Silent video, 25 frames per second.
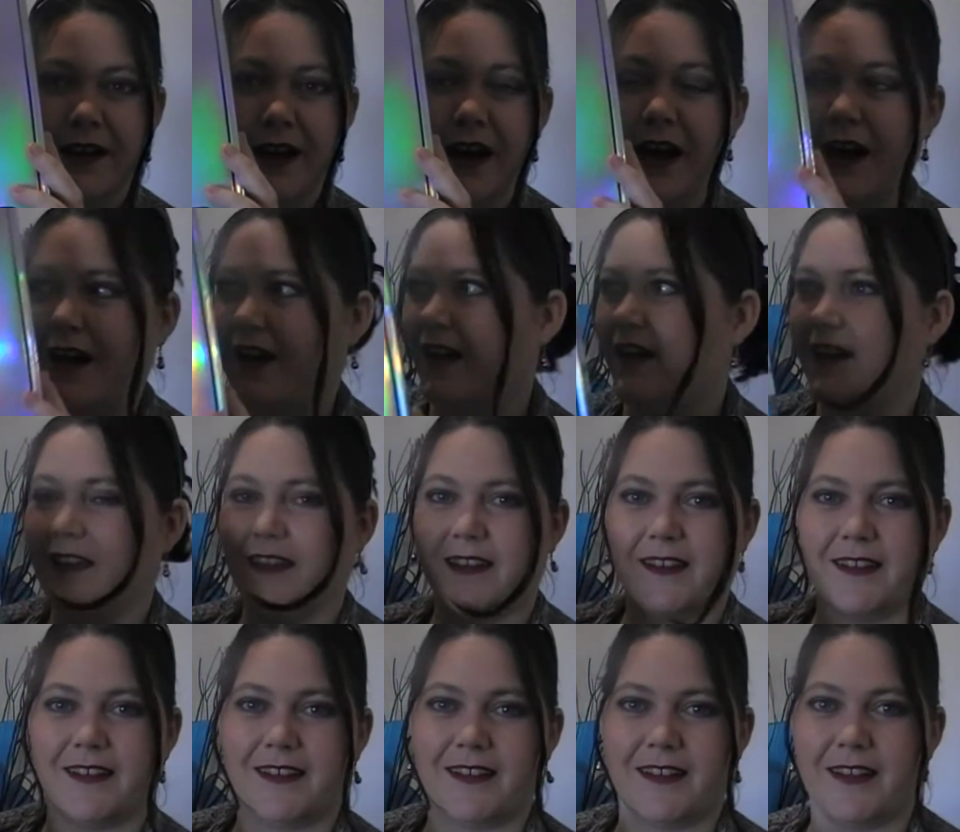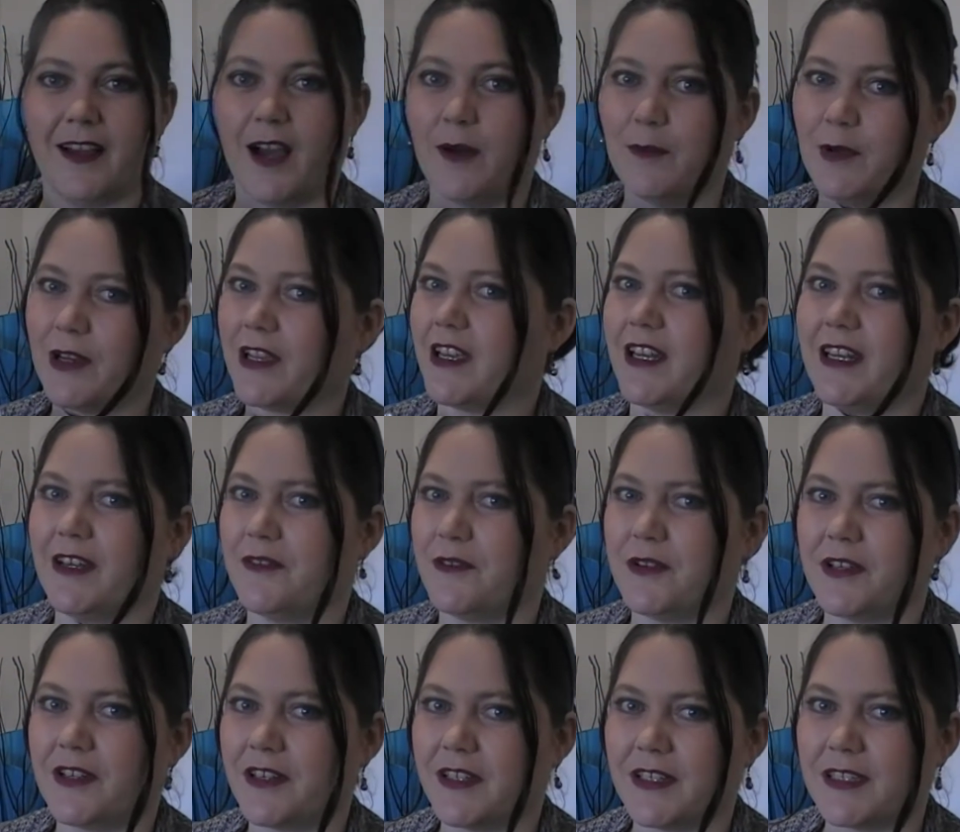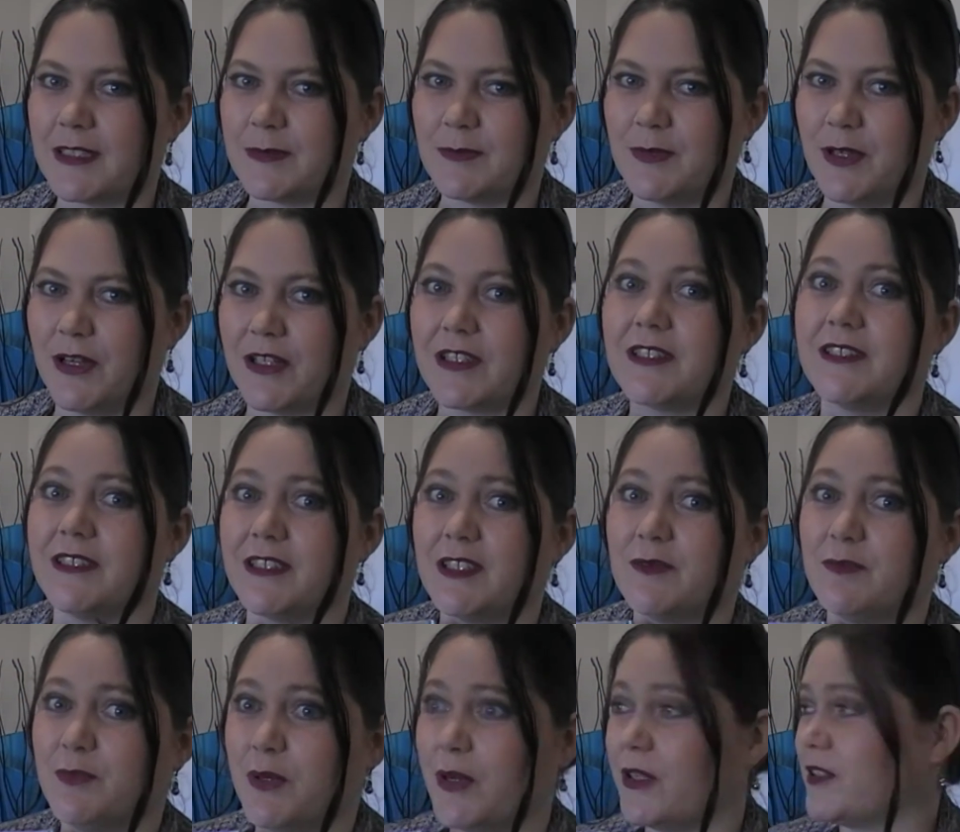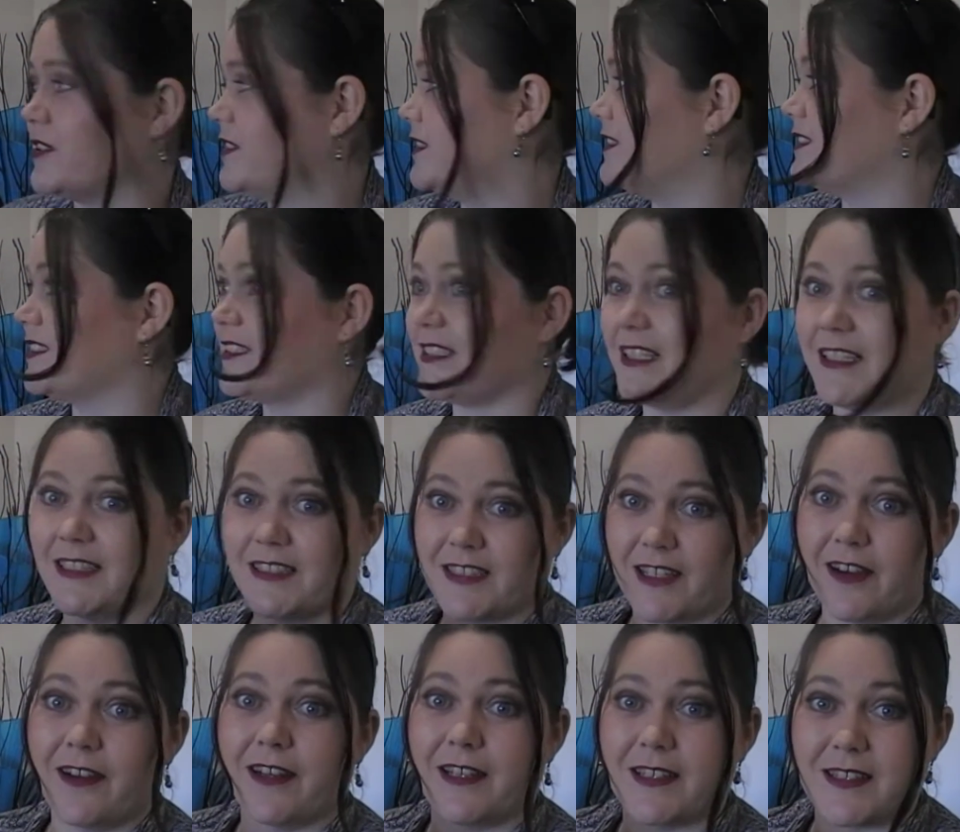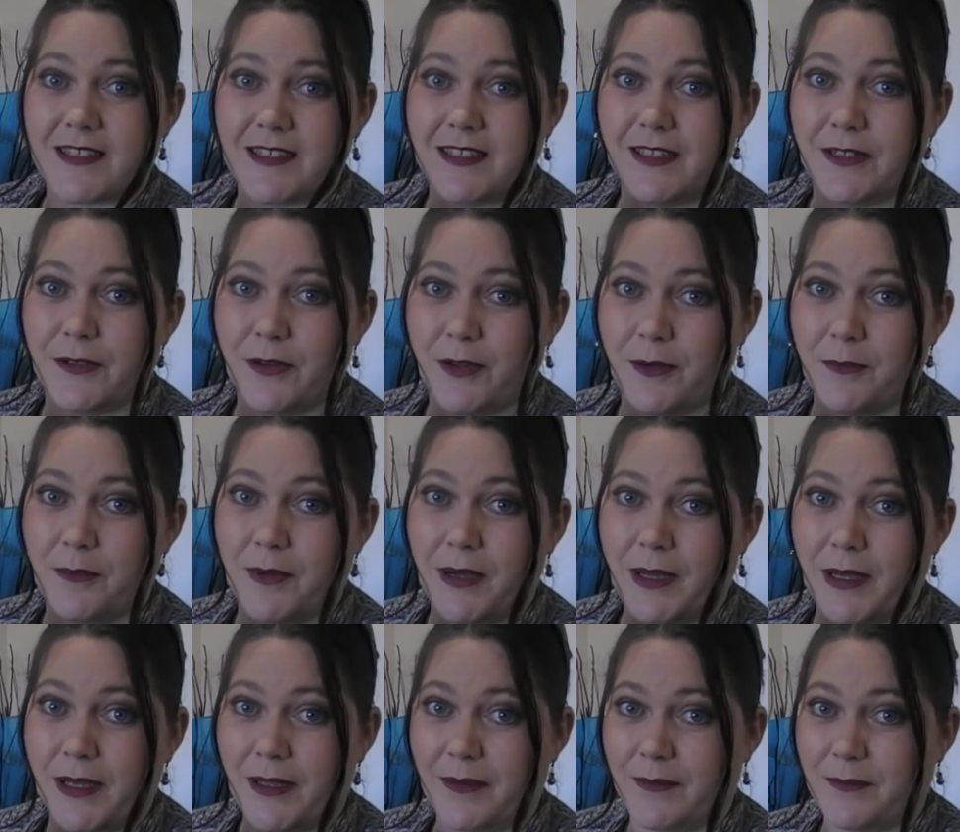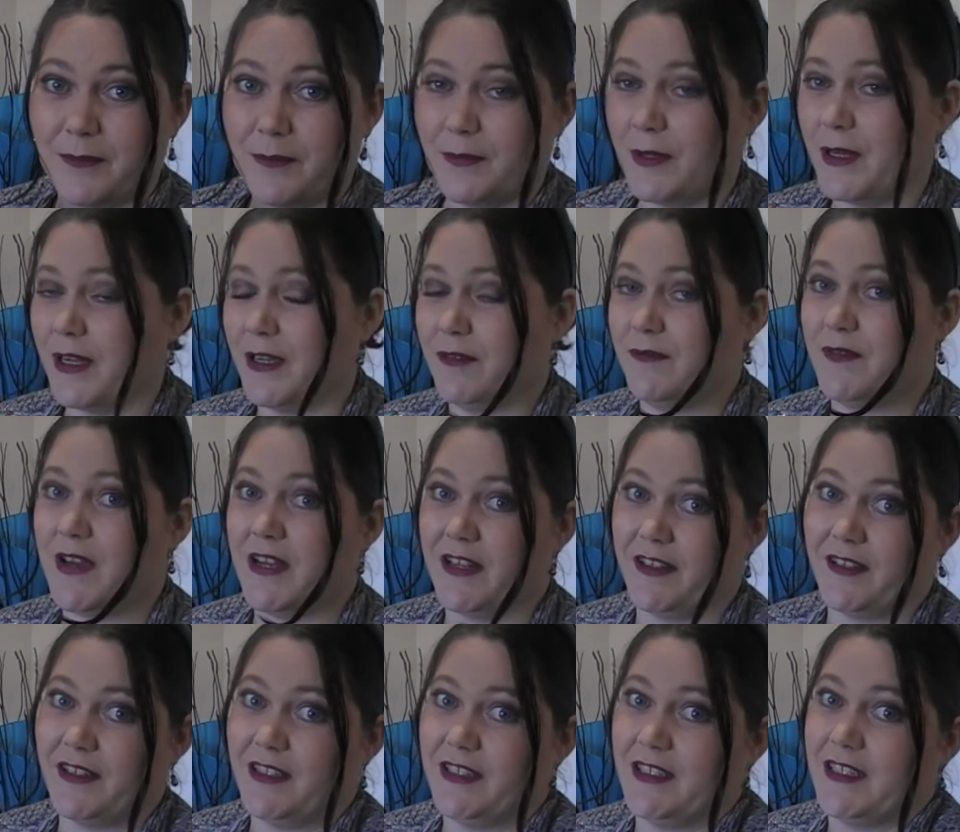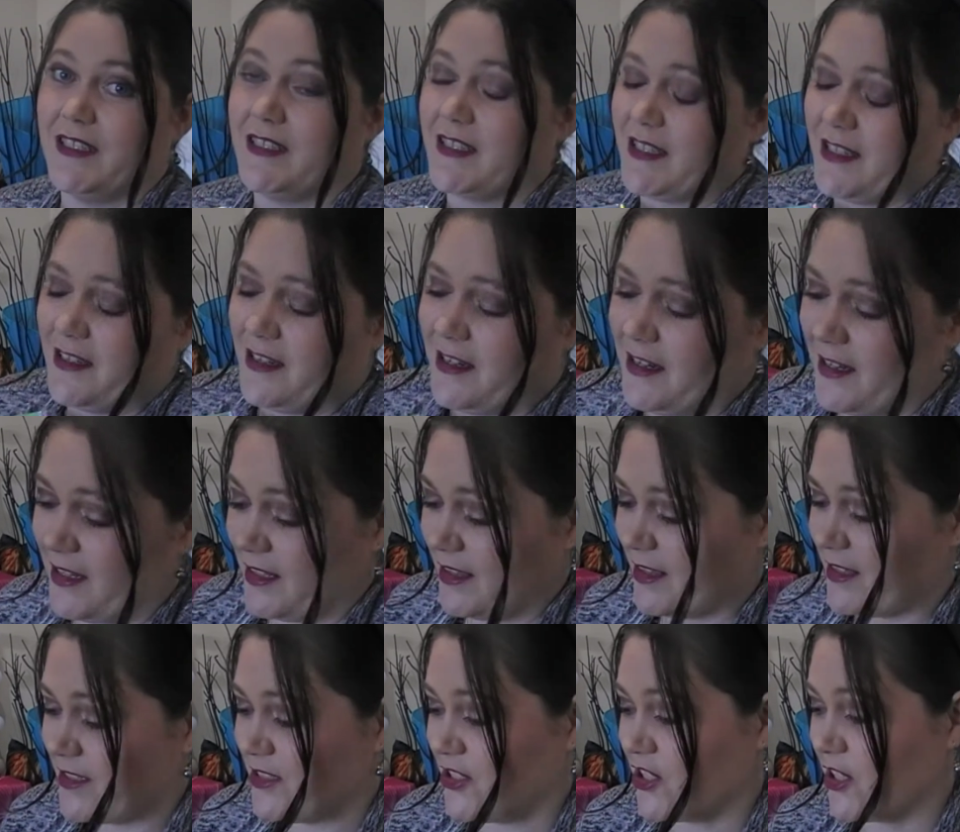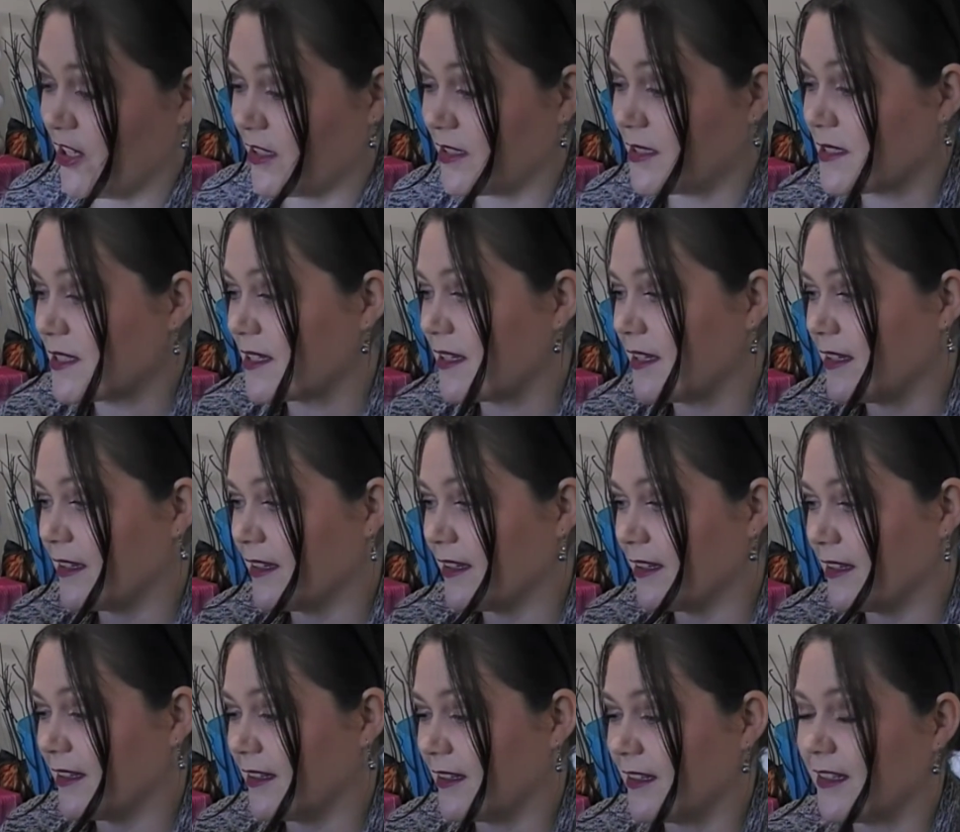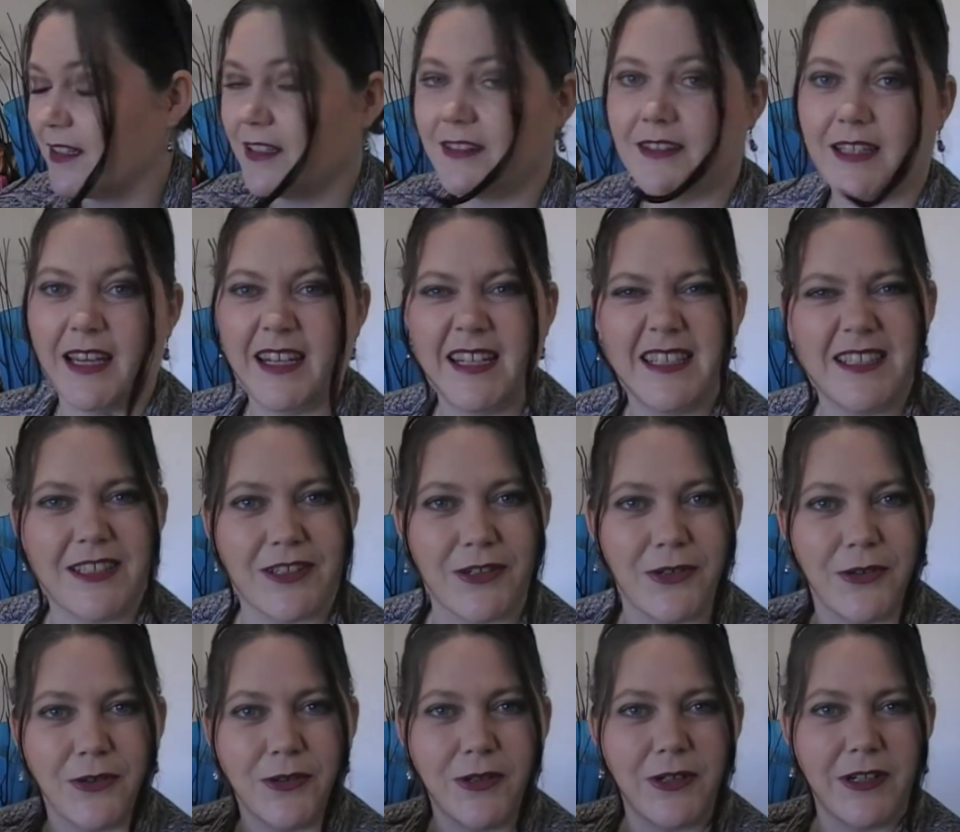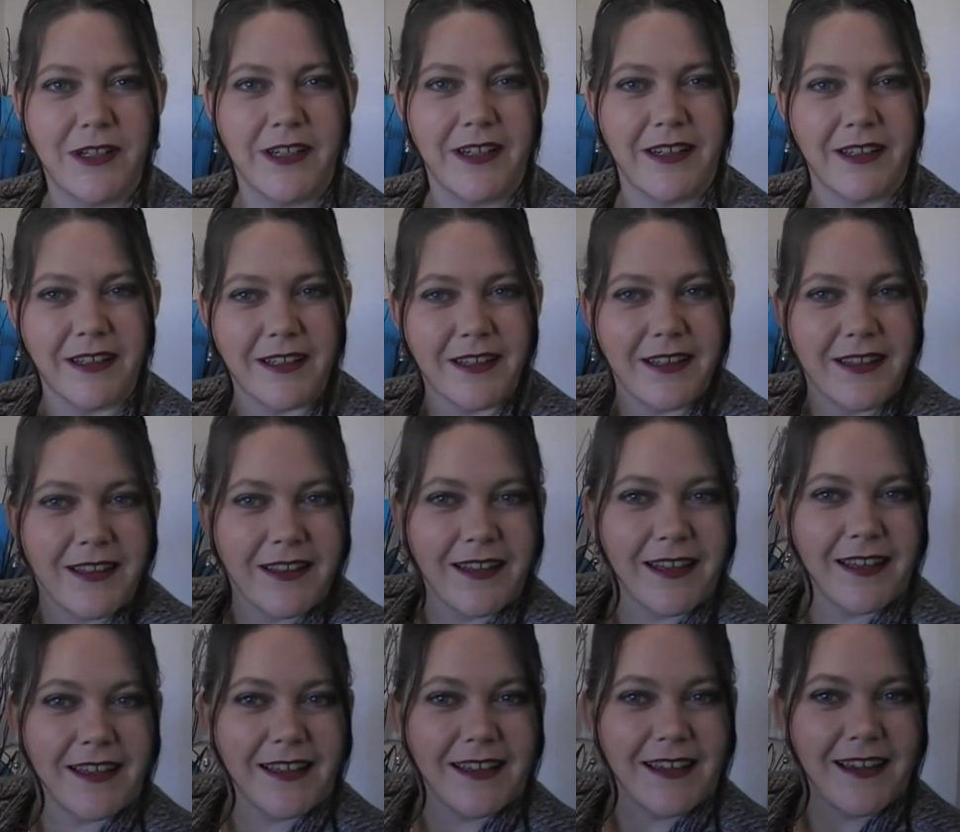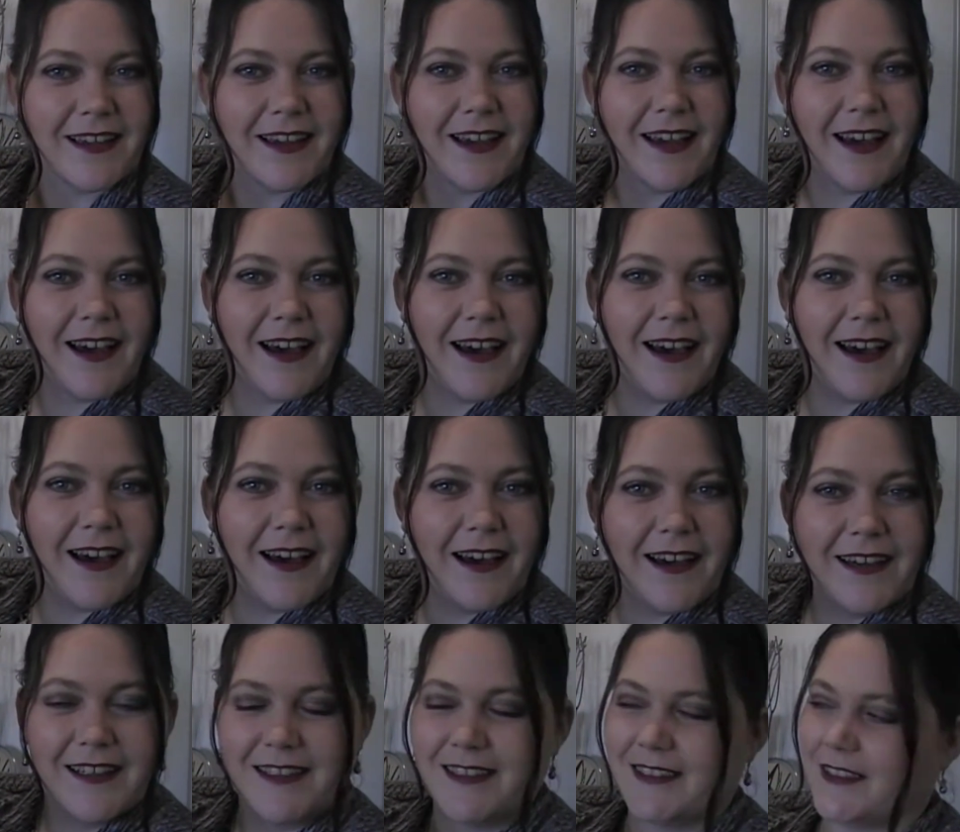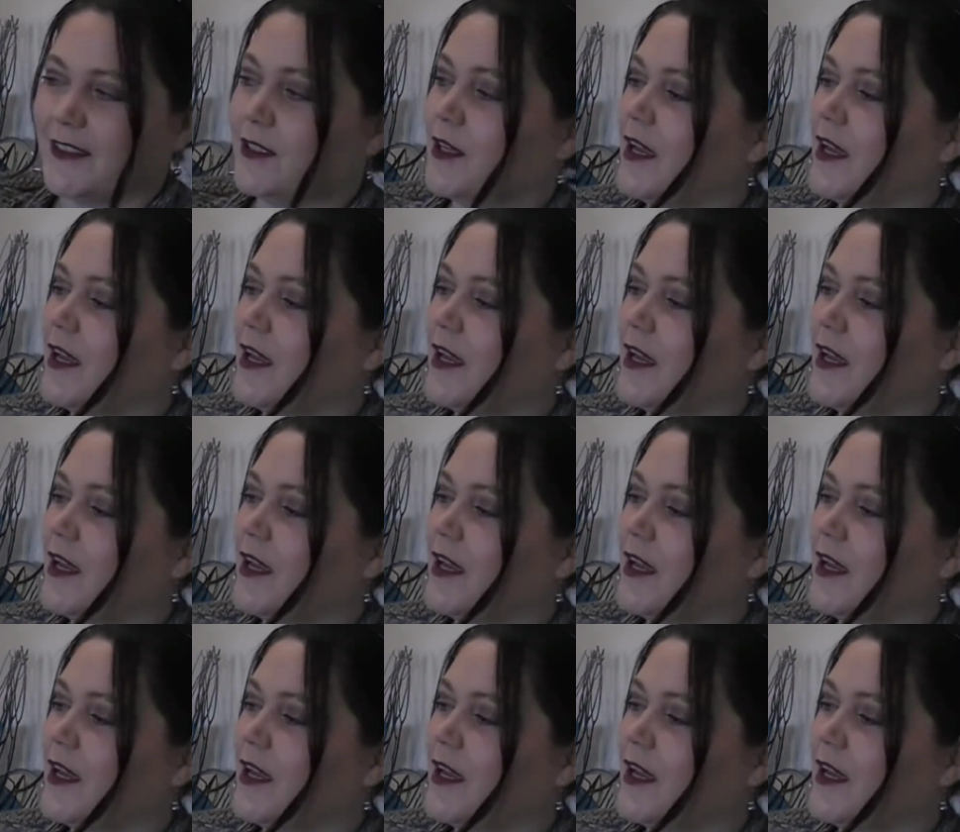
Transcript: I'm not getting rid of this box. This box is, it's gonna sit on my vanity desk. It's just, that is gorgeous. Like, ah.